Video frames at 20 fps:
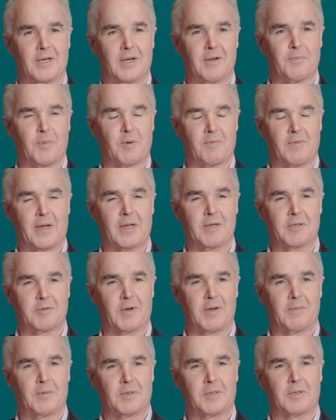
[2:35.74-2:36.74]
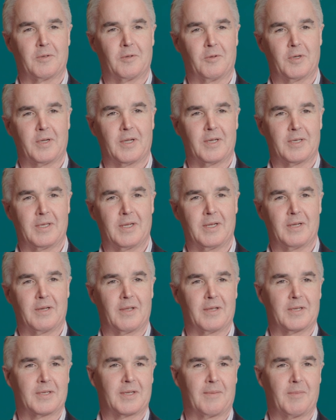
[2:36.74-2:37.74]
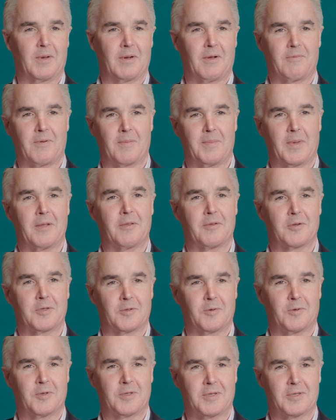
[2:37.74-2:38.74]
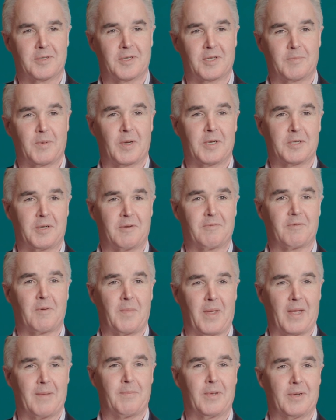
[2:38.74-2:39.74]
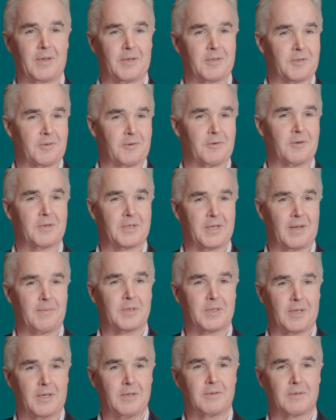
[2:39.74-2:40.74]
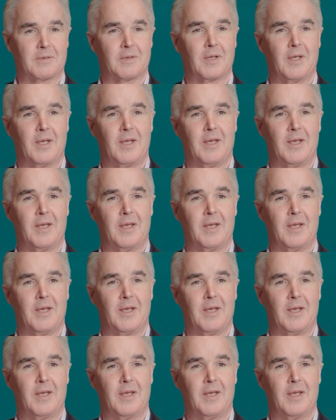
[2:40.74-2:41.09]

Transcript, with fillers: Our providers are able to look at data that's coming out from other sources, especially from Epic and Cerner type sites.